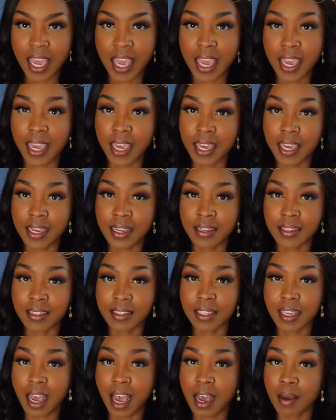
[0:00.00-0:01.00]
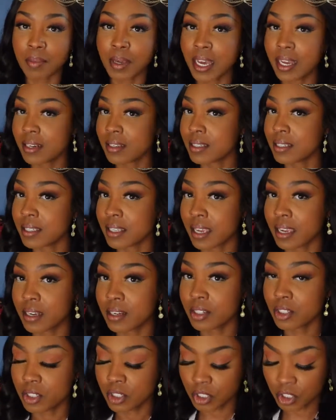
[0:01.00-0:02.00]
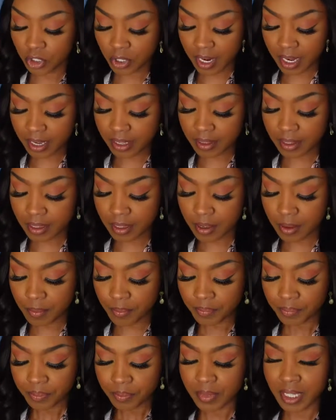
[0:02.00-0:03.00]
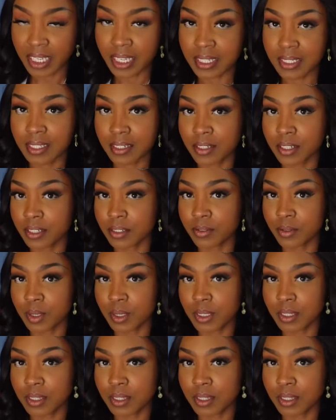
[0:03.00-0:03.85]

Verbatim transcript: and I'm kind of scared to try them because their